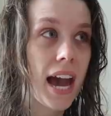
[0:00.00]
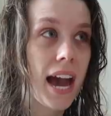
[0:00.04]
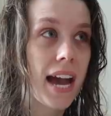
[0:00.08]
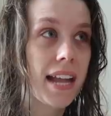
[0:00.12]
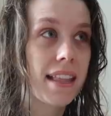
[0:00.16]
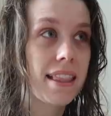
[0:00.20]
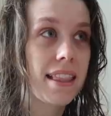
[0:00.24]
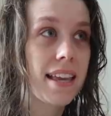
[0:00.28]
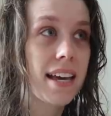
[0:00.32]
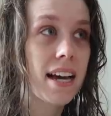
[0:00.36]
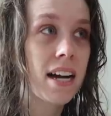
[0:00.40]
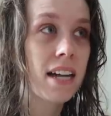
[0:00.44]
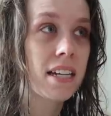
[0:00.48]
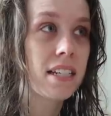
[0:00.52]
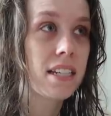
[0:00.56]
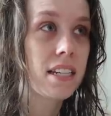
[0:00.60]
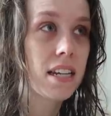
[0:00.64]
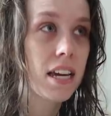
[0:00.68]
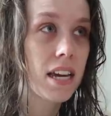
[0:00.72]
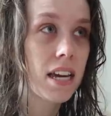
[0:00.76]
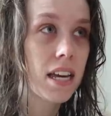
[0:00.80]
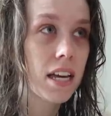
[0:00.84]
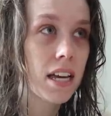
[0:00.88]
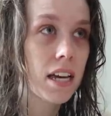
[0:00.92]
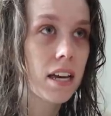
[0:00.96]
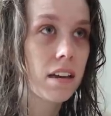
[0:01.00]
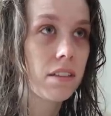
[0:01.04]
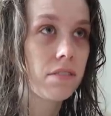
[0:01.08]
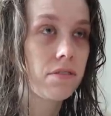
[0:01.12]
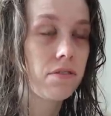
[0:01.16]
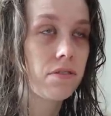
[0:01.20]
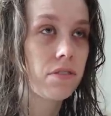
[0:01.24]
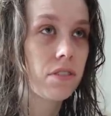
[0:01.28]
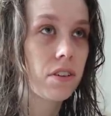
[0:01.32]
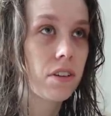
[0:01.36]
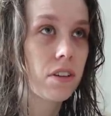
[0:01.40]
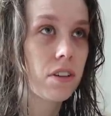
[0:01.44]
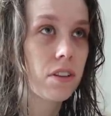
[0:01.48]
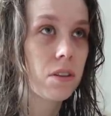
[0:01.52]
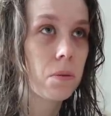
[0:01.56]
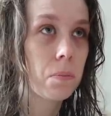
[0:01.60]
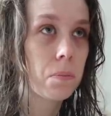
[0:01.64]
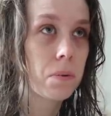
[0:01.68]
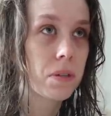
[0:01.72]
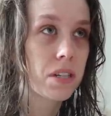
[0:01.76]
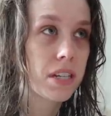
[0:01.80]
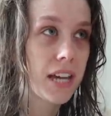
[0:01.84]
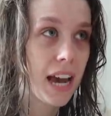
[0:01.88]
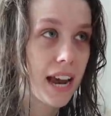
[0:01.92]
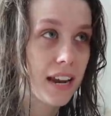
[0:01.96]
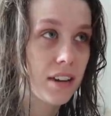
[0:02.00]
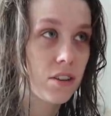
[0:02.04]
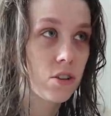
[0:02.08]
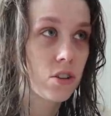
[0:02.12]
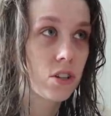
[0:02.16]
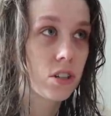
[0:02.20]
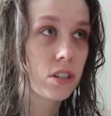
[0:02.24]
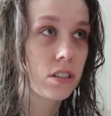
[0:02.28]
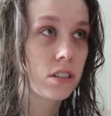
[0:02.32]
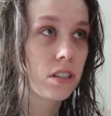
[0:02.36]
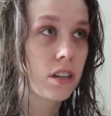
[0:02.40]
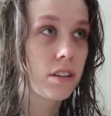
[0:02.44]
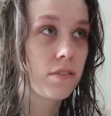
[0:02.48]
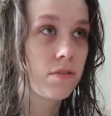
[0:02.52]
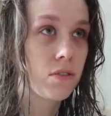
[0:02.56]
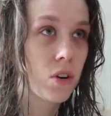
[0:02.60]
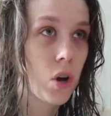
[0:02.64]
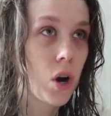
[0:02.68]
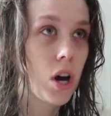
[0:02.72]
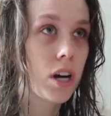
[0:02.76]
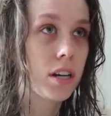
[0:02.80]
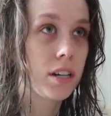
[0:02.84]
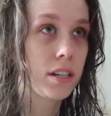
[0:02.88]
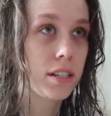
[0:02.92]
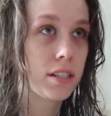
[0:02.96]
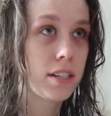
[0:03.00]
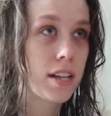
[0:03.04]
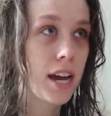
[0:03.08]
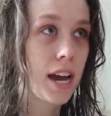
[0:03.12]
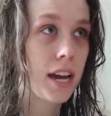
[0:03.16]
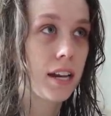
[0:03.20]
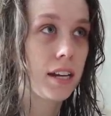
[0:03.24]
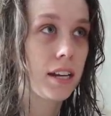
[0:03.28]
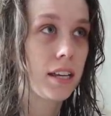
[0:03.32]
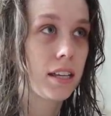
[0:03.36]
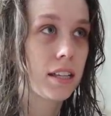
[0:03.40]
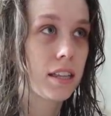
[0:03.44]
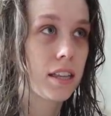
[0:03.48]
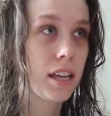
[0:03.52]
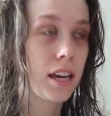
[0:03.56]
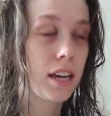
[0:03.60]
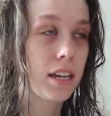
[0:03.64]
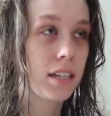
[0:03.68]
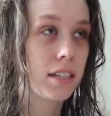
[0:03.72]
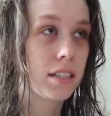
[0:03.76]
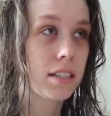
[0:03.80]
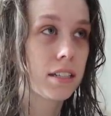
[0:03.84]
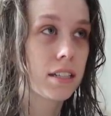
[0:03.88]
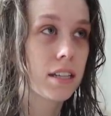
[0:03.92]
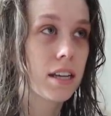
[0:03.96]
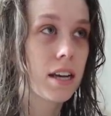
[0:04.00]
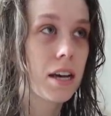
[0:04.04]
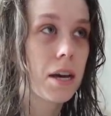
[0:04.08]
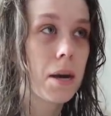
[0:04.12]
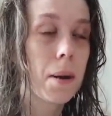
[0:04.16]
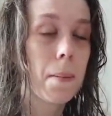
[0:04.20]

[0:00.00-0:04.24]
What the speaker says: And the idea of the potential of not understanding things